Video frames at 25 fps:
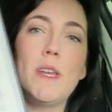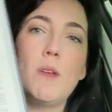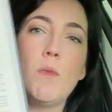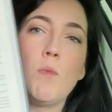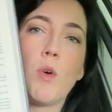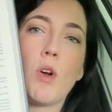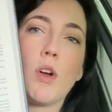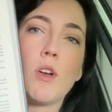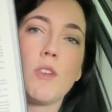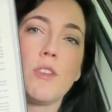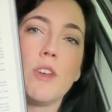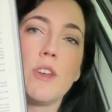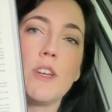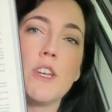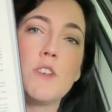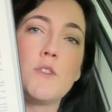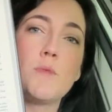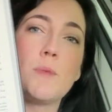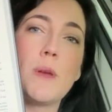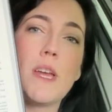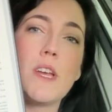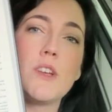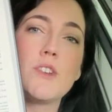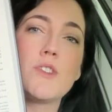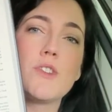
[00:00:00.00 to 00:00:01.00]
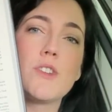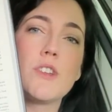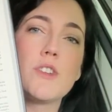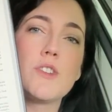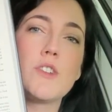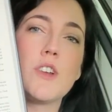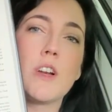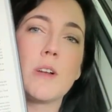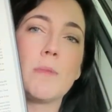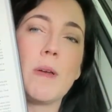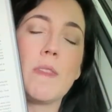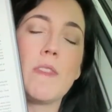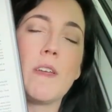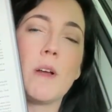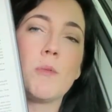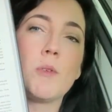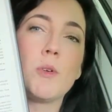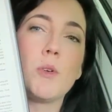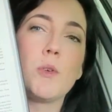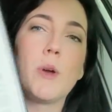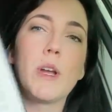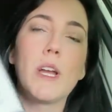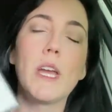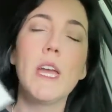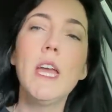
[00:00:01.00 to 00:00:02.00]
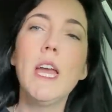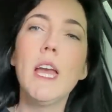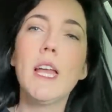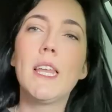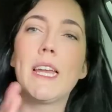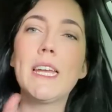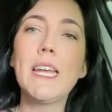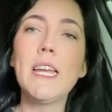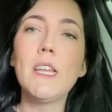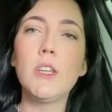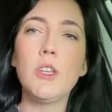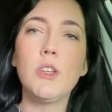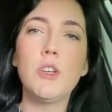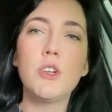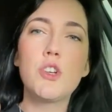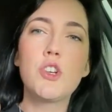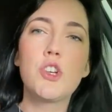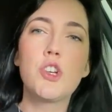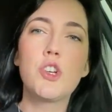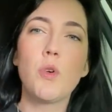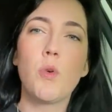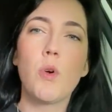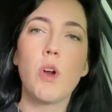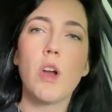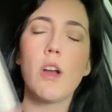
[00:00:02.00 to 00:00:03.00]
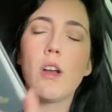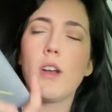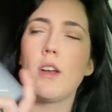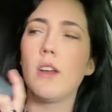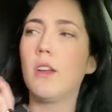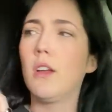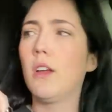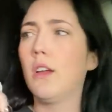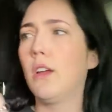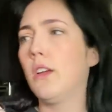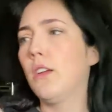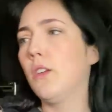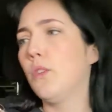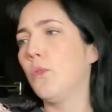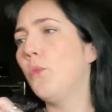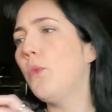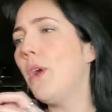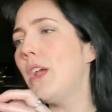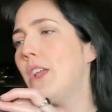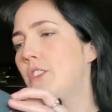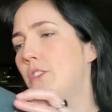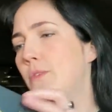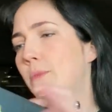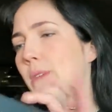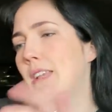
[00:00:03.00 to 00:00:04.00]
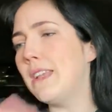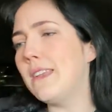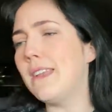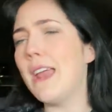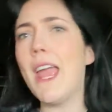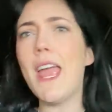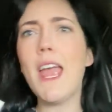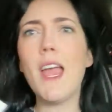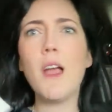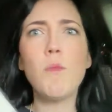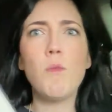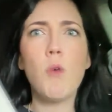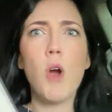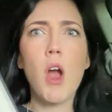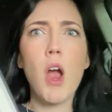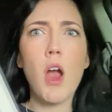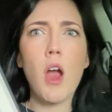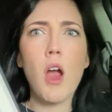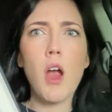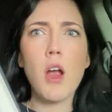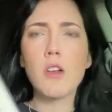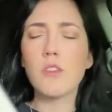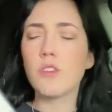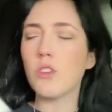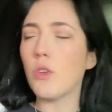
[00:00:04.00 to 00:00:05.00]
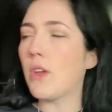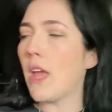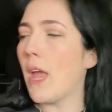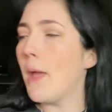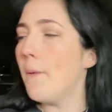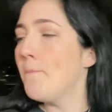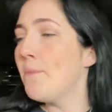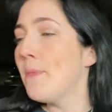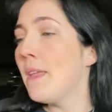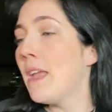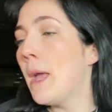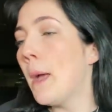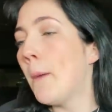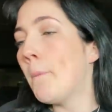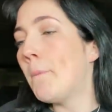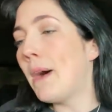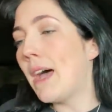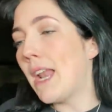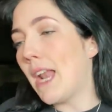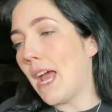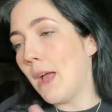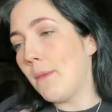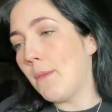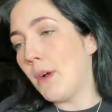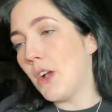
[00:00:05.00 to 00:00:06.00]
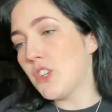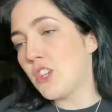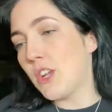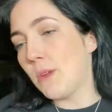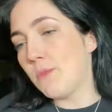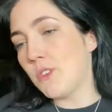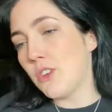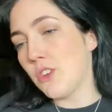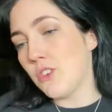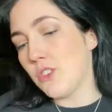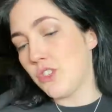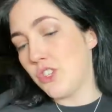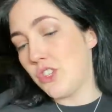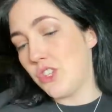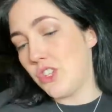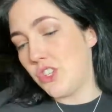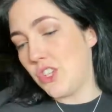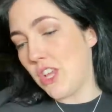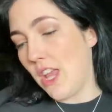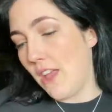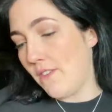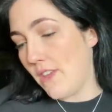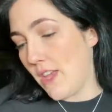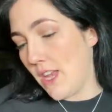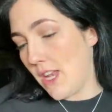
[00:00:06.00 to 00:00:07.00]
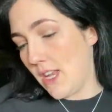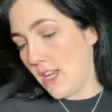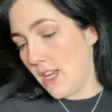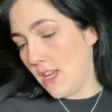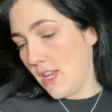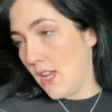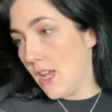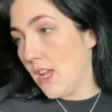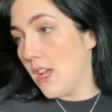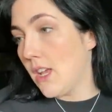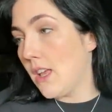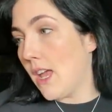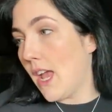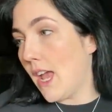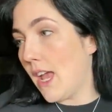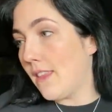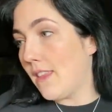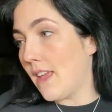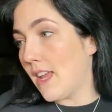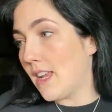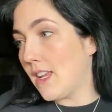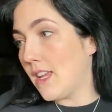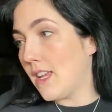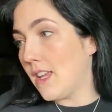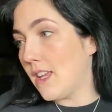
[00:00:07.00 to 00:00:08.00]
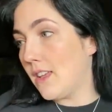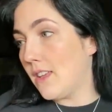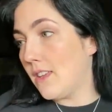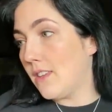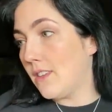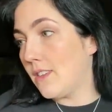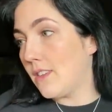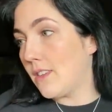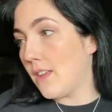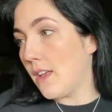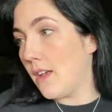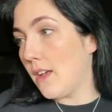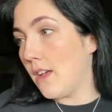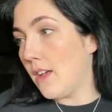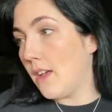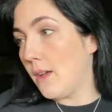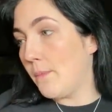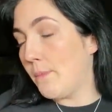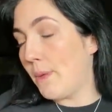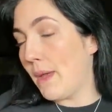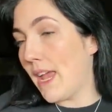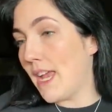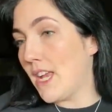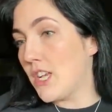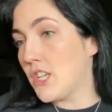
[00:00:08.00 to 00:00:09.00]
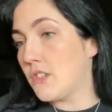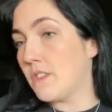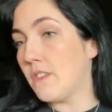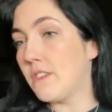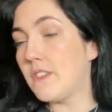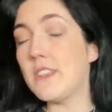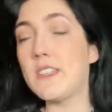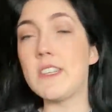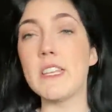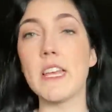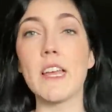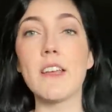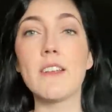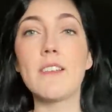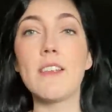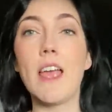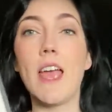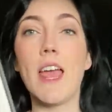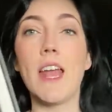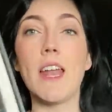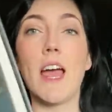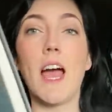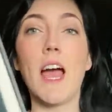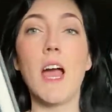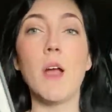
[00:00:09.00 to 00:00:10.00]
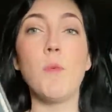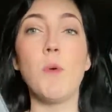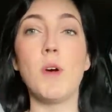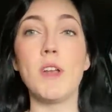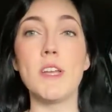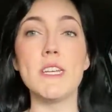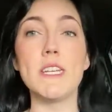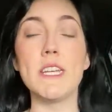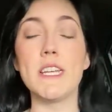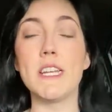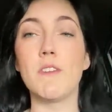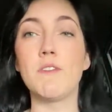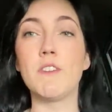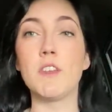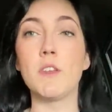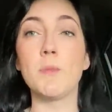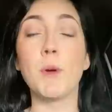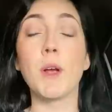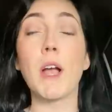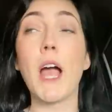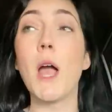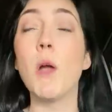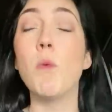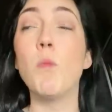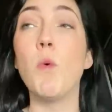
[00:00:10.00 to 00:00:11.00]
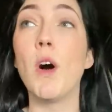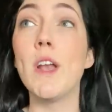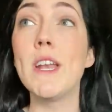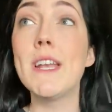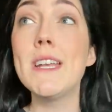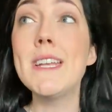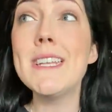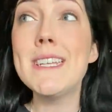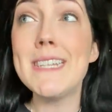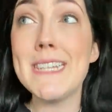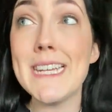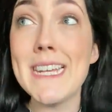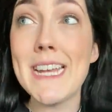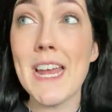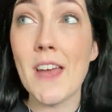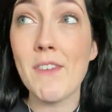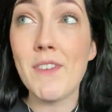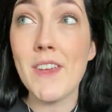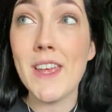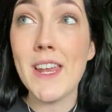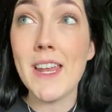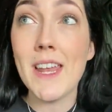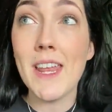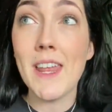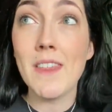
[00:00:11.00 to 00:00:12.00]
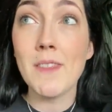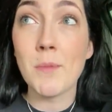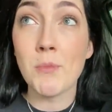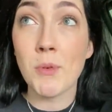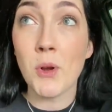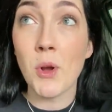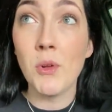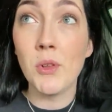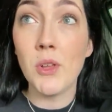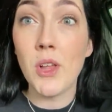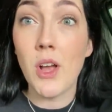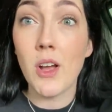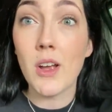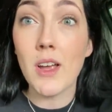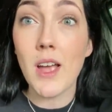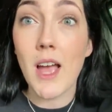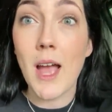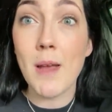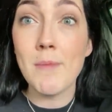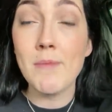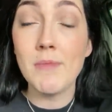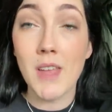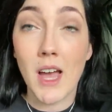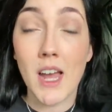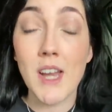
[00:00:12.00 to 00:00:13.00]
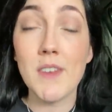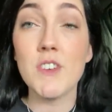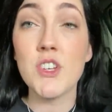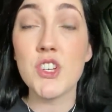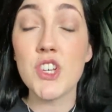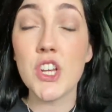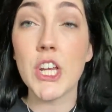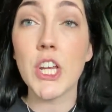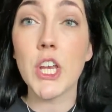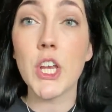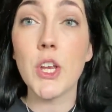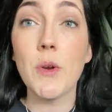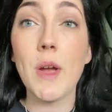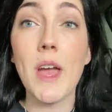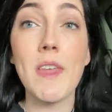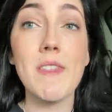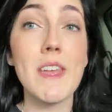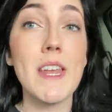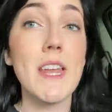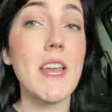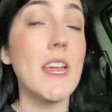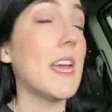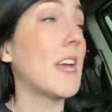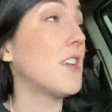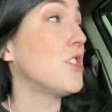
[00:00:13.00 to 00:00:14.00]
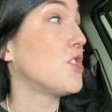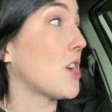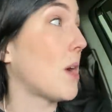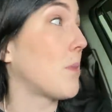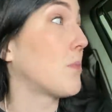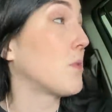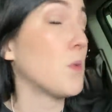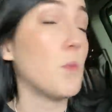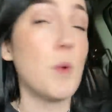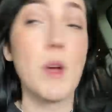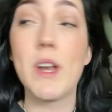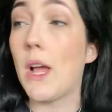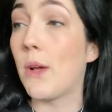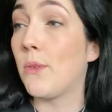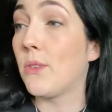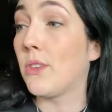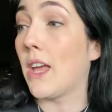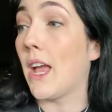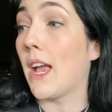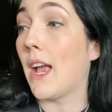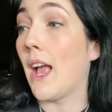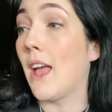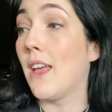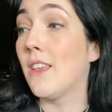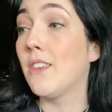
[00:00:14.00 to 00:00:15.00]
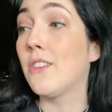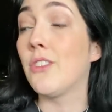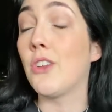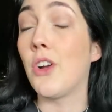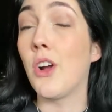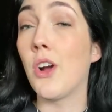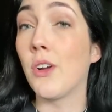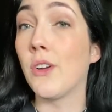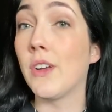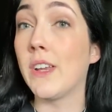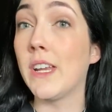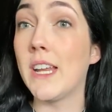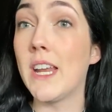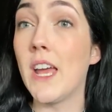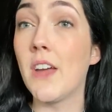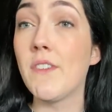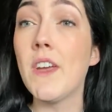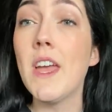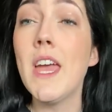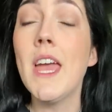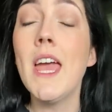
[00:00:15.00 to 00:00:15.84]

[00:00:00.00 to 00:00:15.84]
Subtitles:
words on each page. Let's talk about that real quick. Like it looks short, way too many damn words, okay? But I'm on chapter 7 and that is page 56 and I want to DNF this book. I wanted to DNF it in the prologue. I'm not even shitting you. And then in chapter 1, I was like, this is a hard DNF.